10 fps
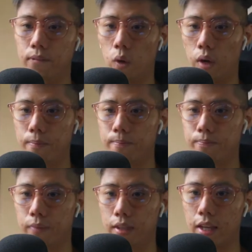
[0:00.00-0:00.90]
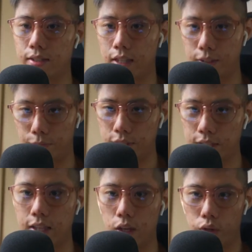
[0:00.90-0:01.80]
Okay, that's that's the first
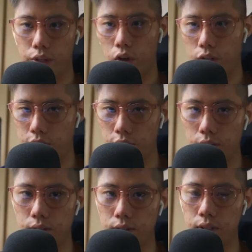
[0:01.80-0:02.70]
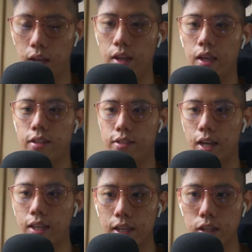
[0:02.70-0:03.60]
thing that you need to consider. Okay, the
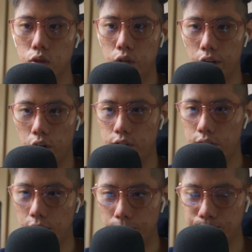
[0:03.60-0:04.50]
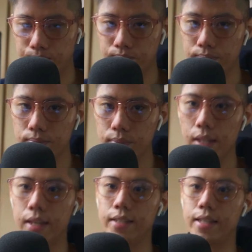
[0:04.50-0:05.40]
second thing you need to consider
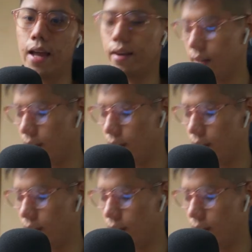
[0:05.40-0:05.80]
is that